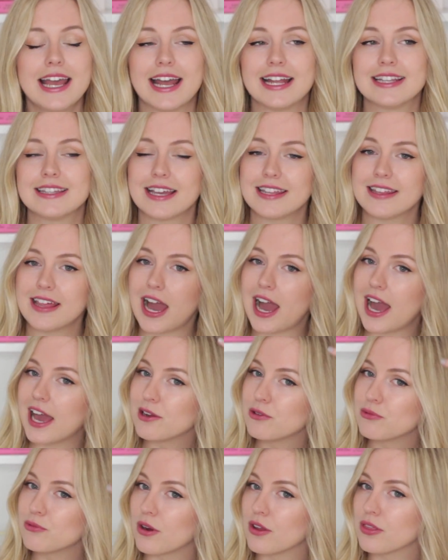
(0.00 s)
And then
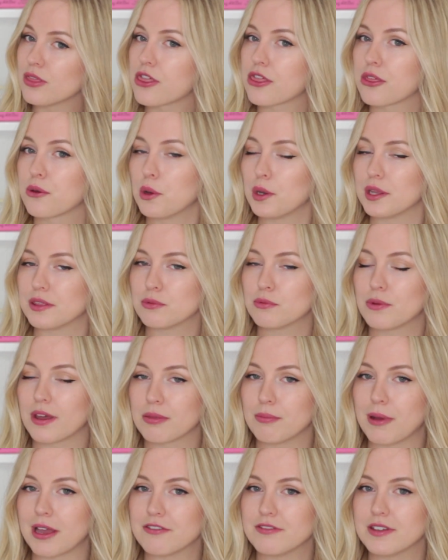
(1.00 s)
I run through it
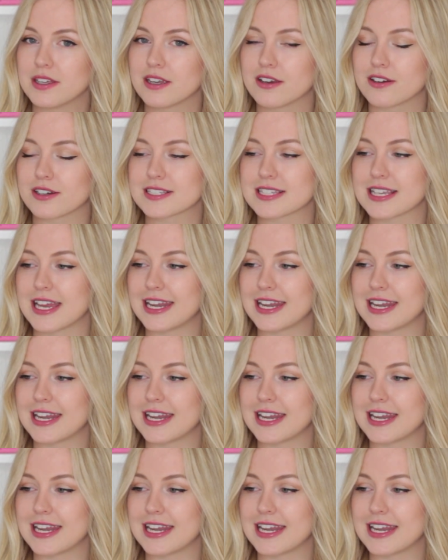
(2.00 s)
with my fingers,